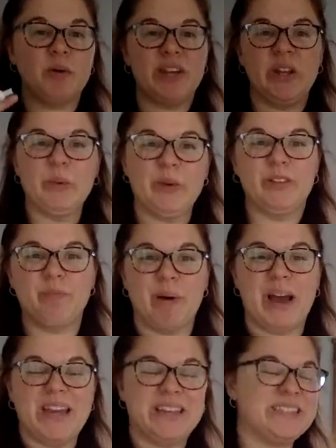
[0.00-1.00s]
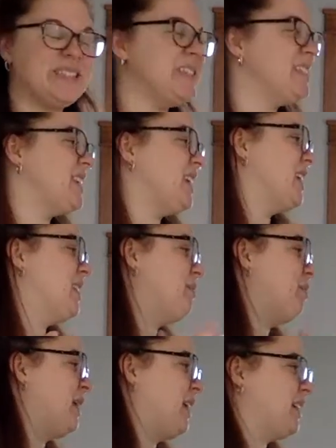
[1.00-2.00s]
getting rid of biases in
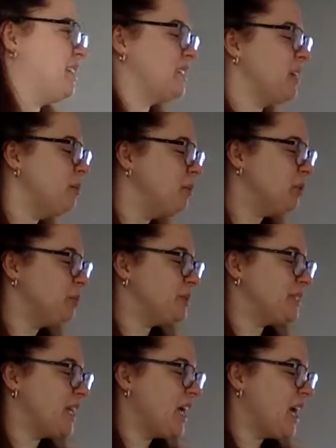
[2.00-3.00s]
picking subgroups.